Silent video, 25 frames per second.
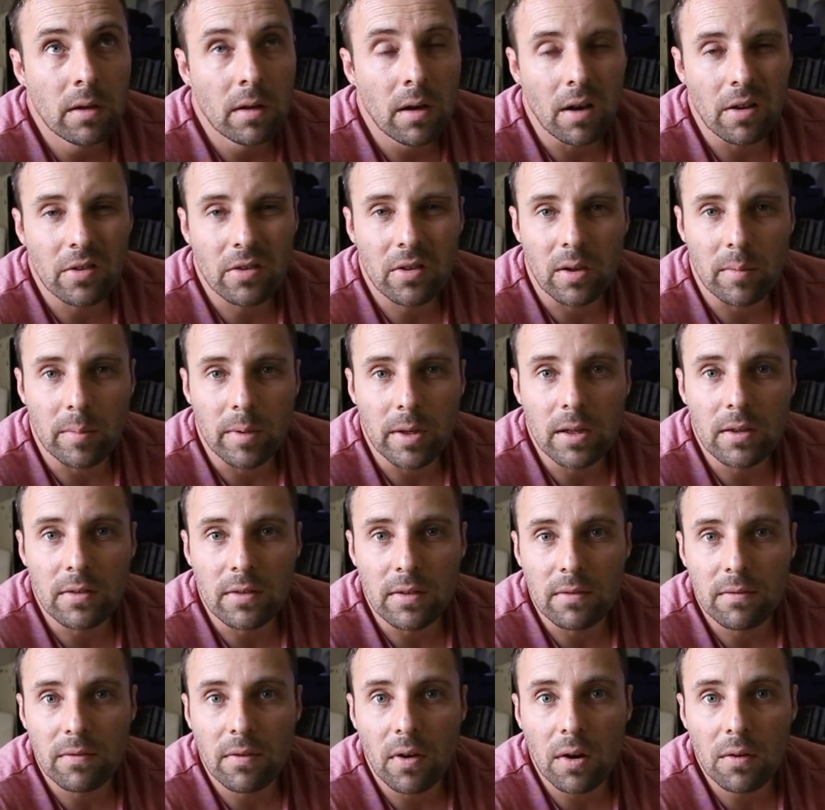oh, it's got to be
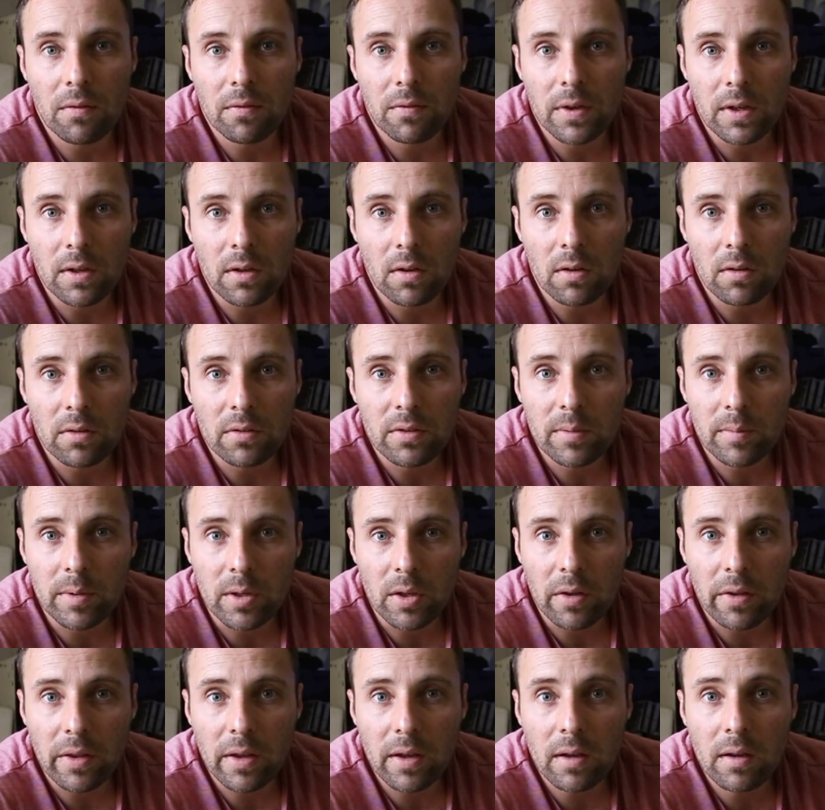easy, five feet long,
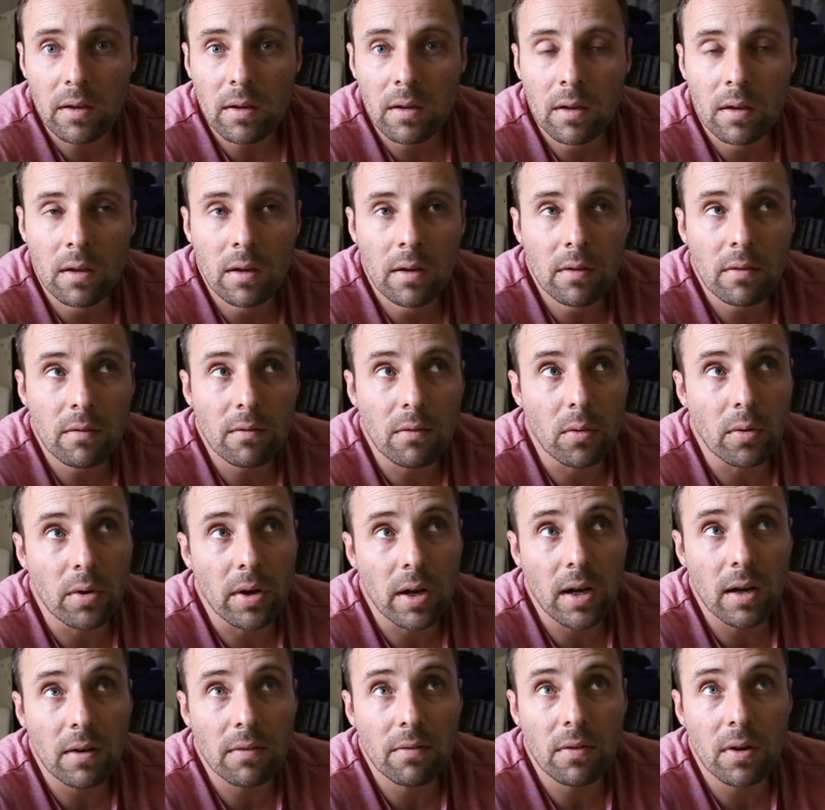something like that. Four
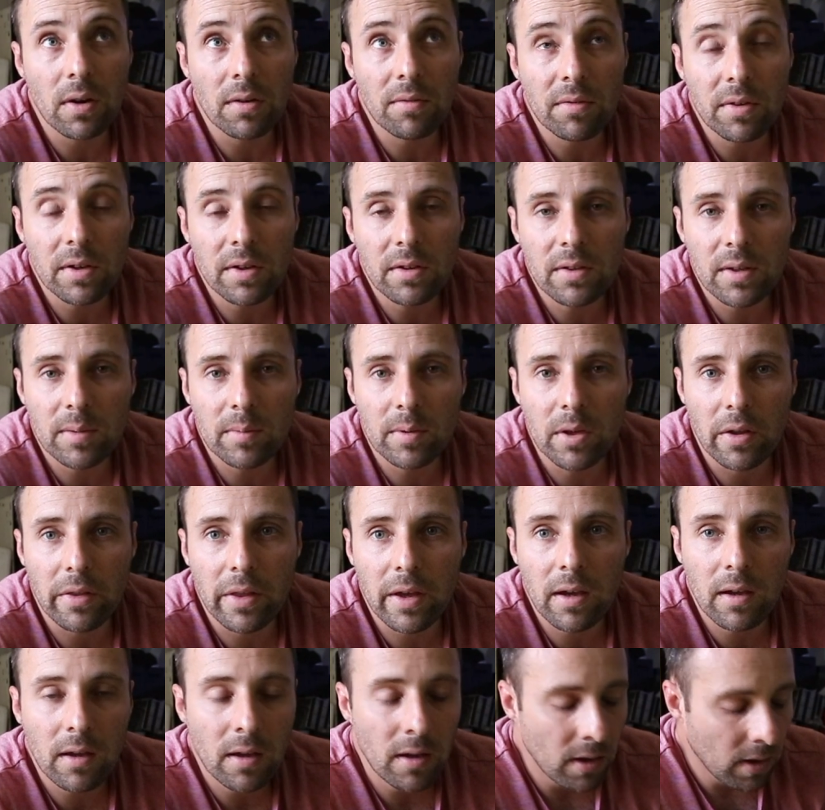and a half, five feet, something like
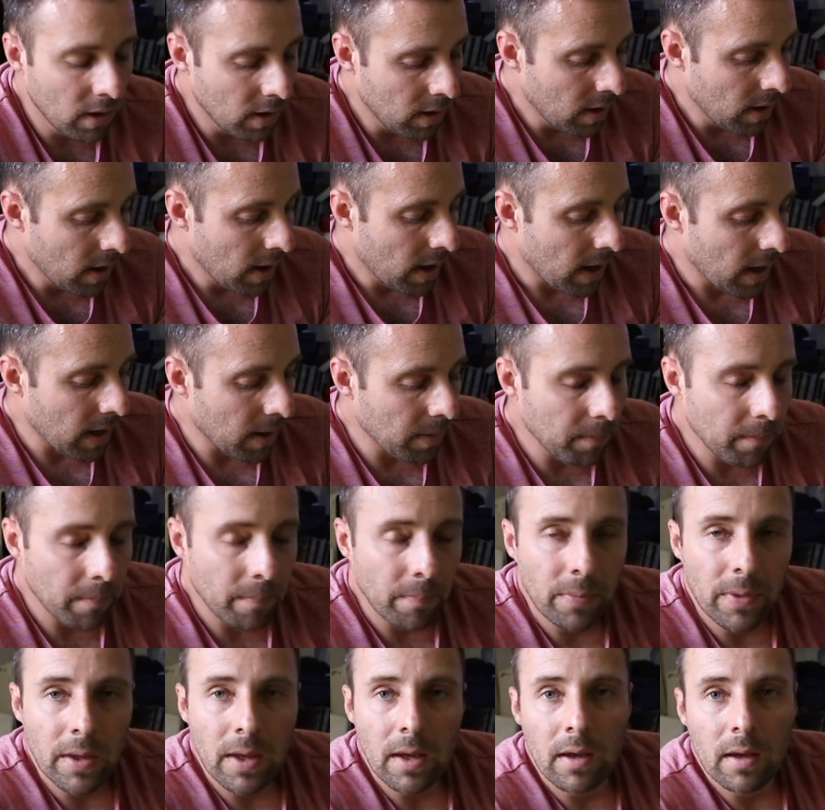that.
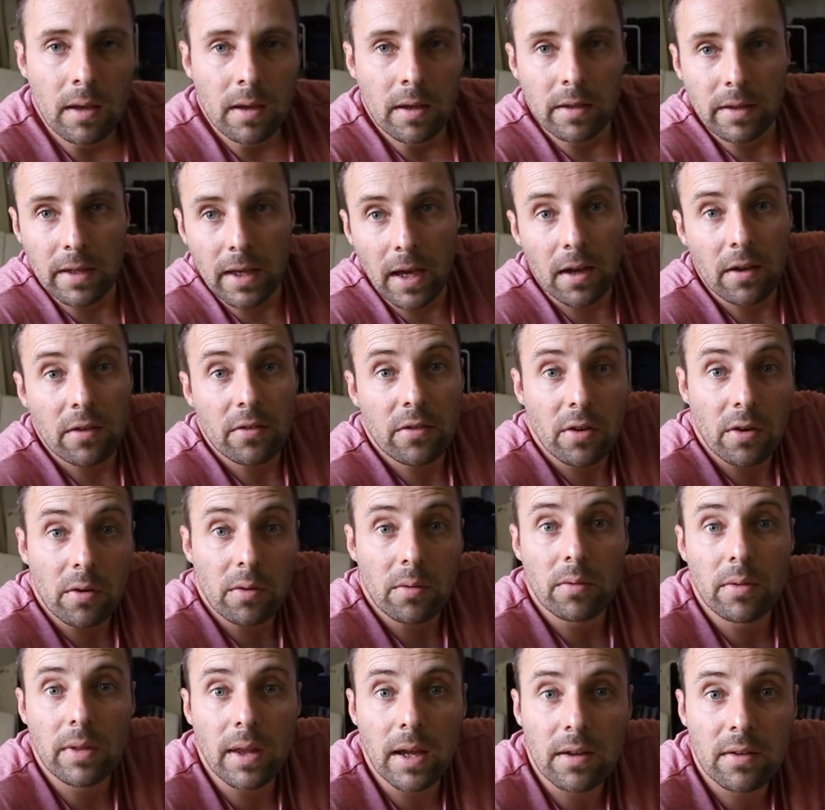Um, yeah,
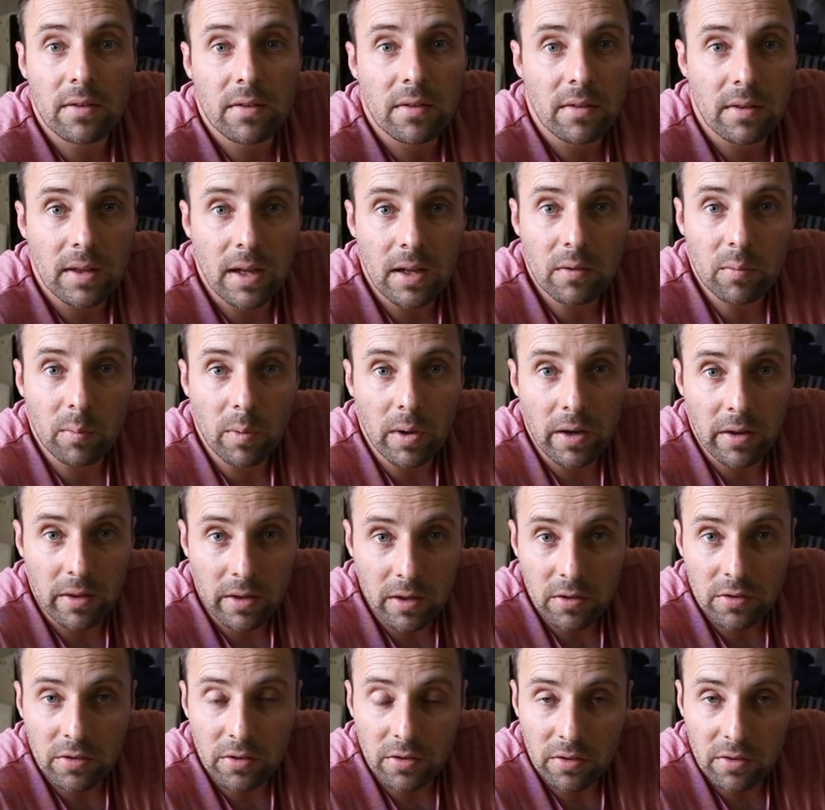so that's that's one of
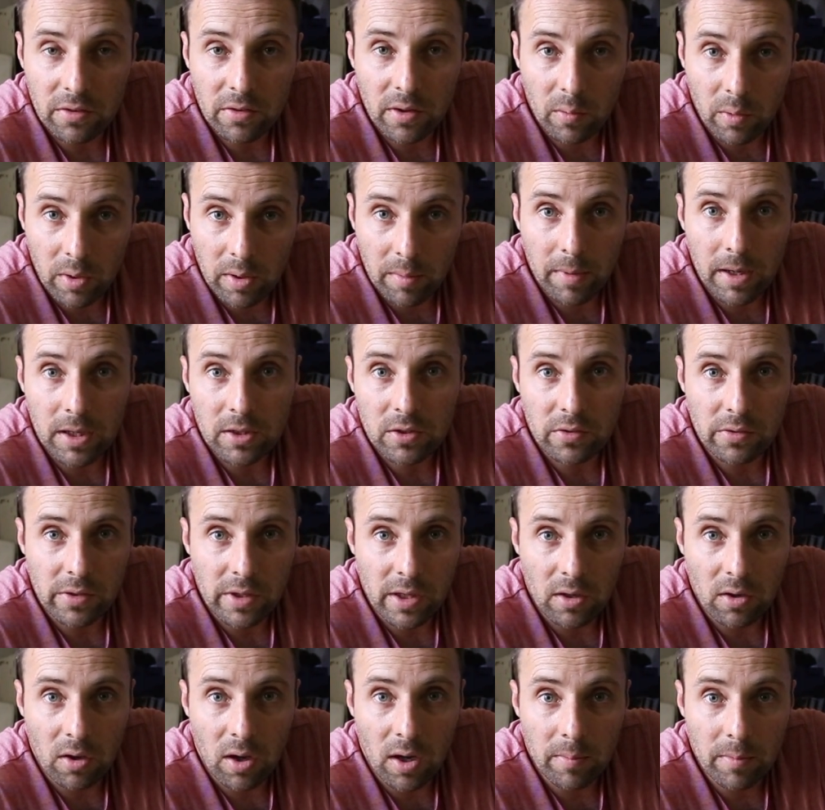the issues, is I want to make sure
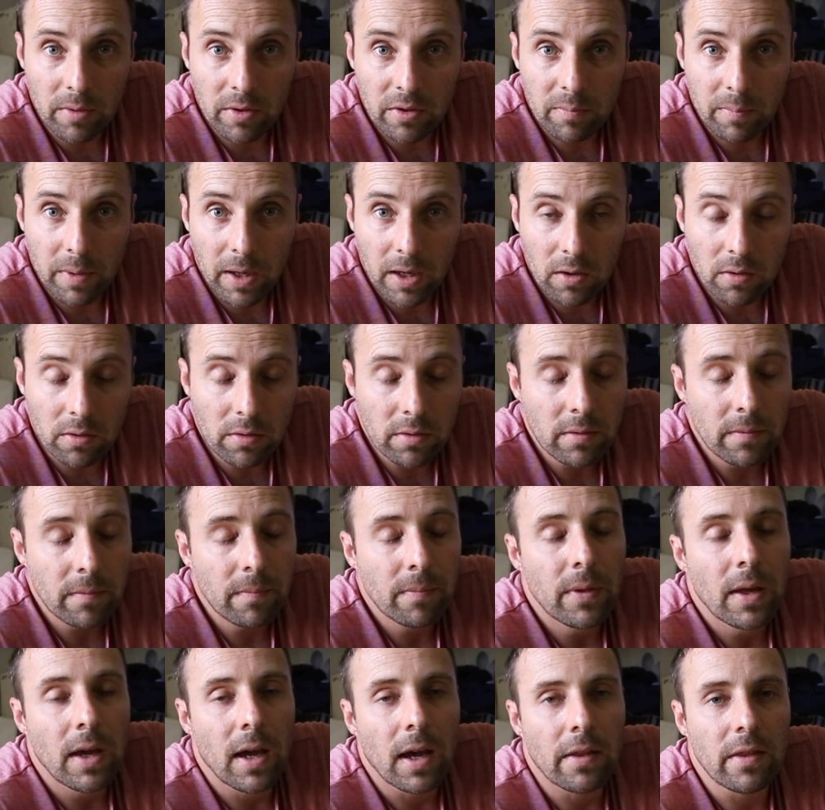the alignment's bang on.
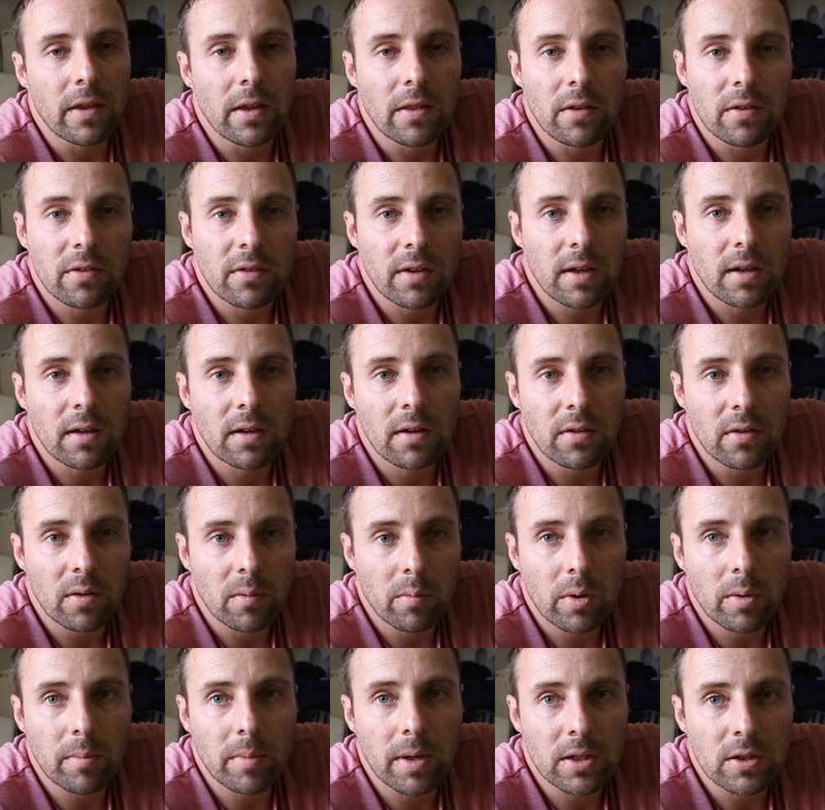And then the second is I
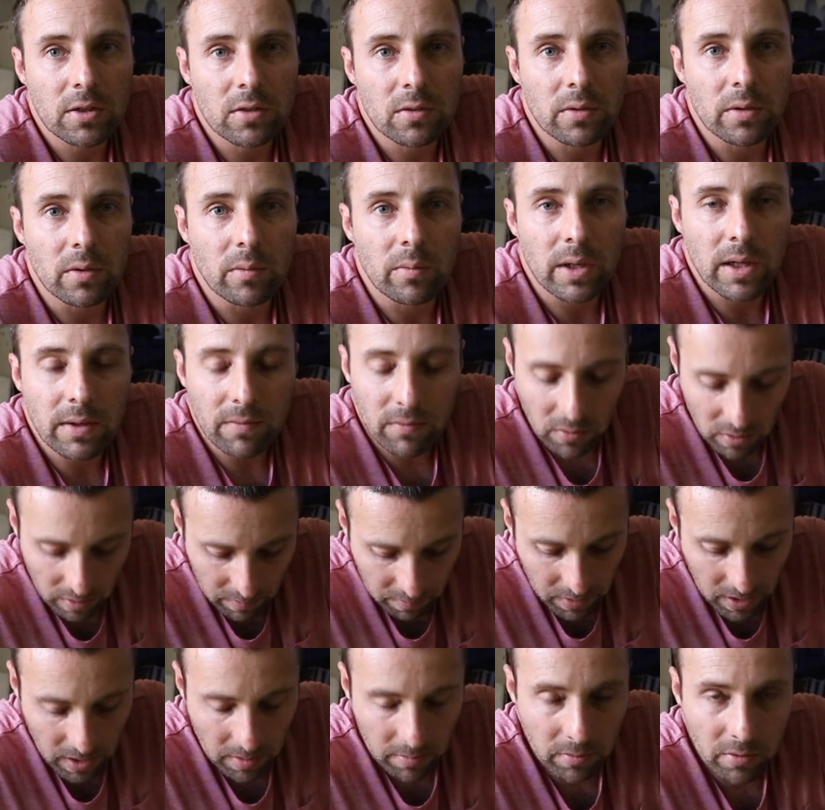want to make sure that whenever
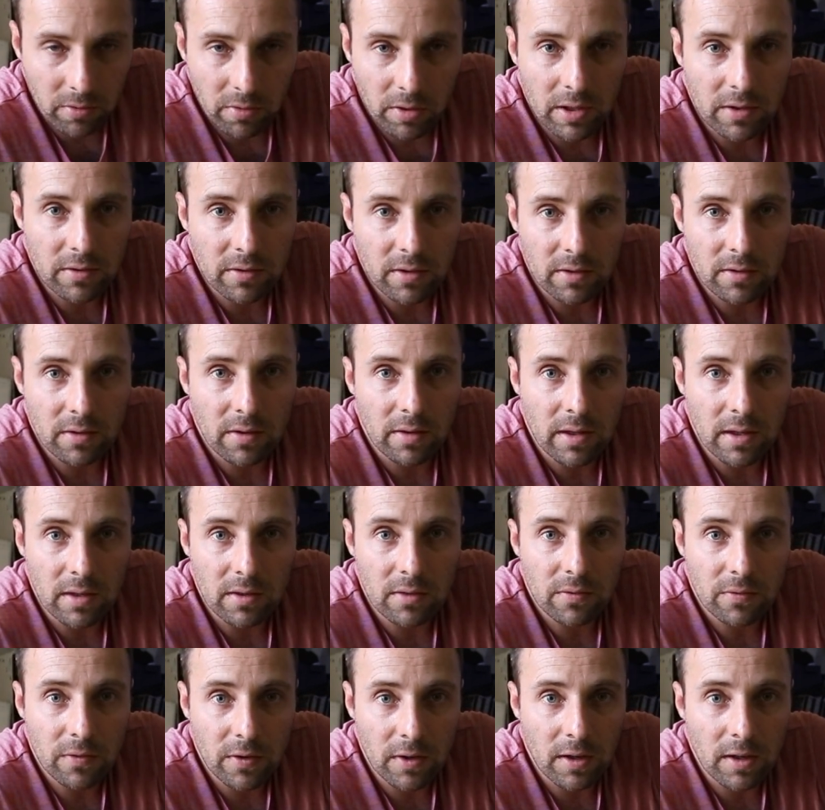I pump grease into
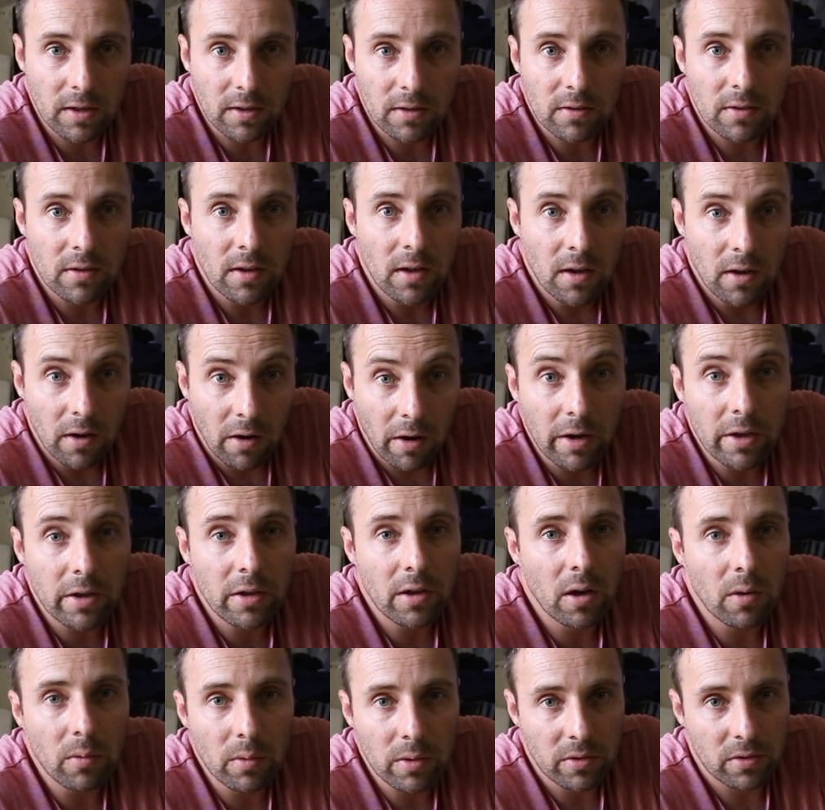these fittings, I
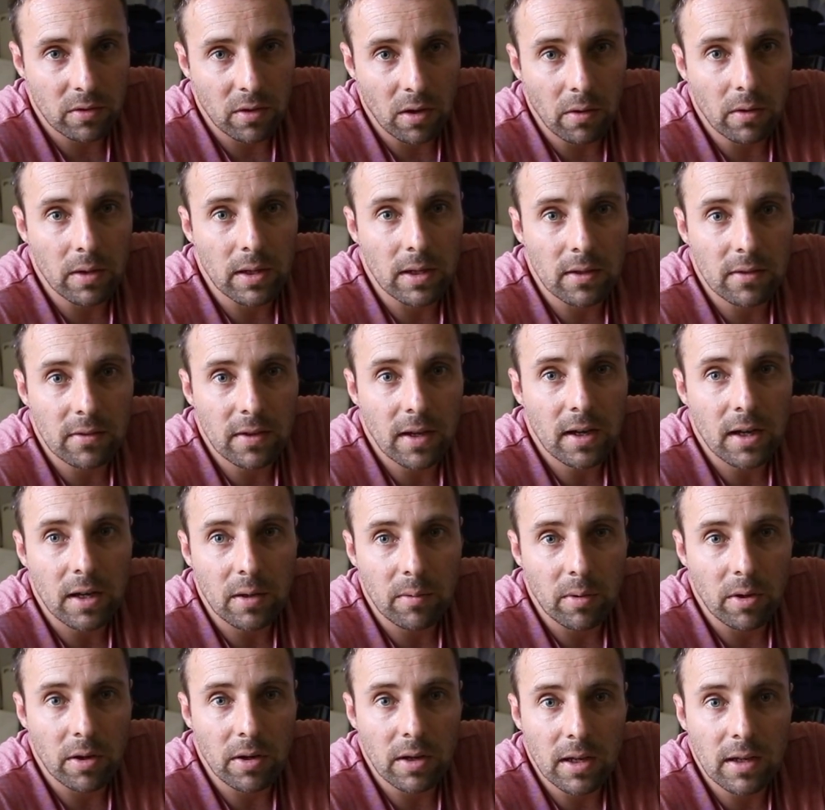know it's going exactly
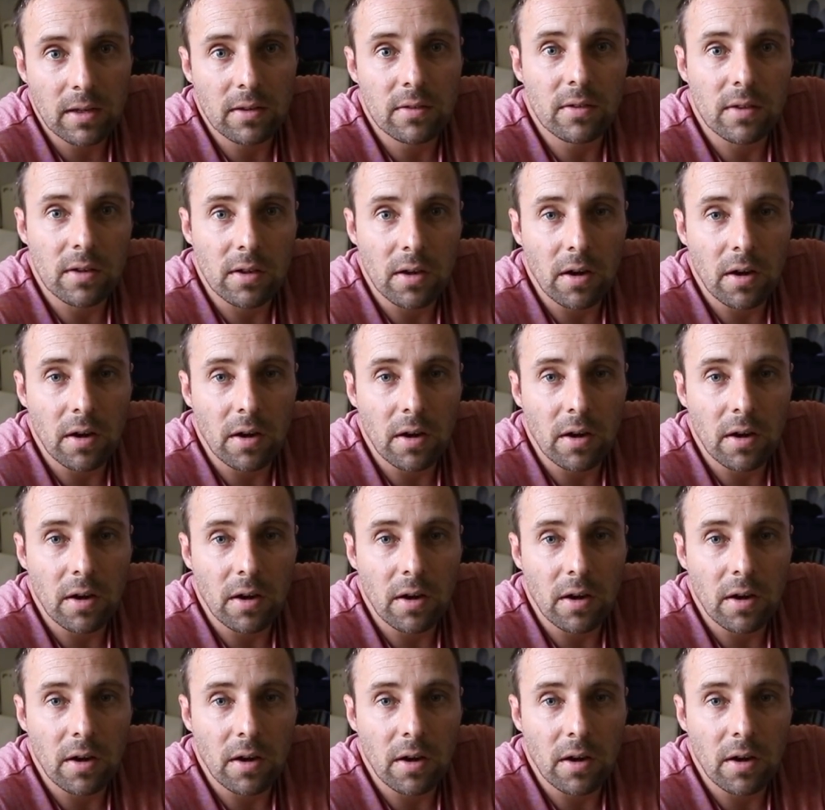where it needs to